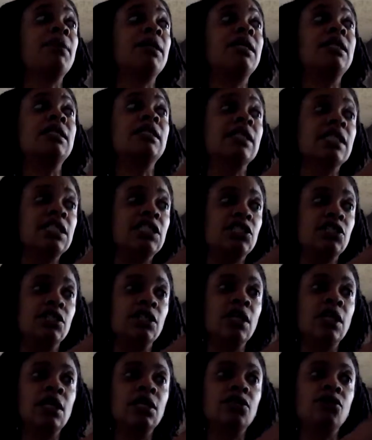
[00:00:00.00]
but at least
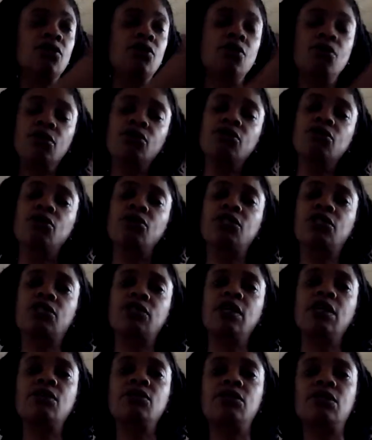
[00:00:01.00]
you're going through those
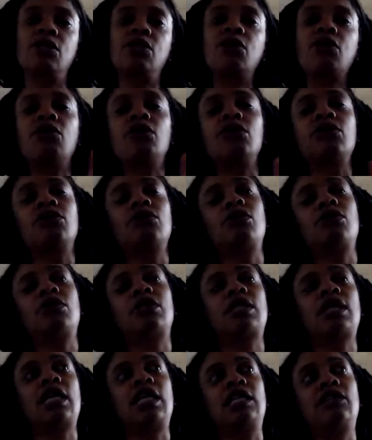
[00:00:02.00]
struggles and you're going through
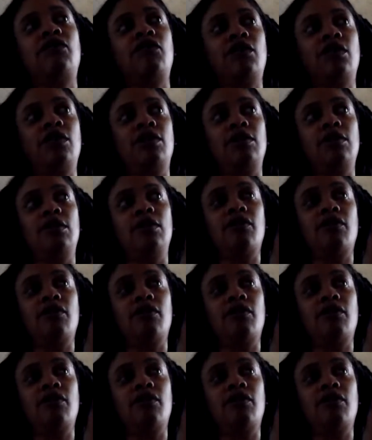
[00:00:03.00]
those things for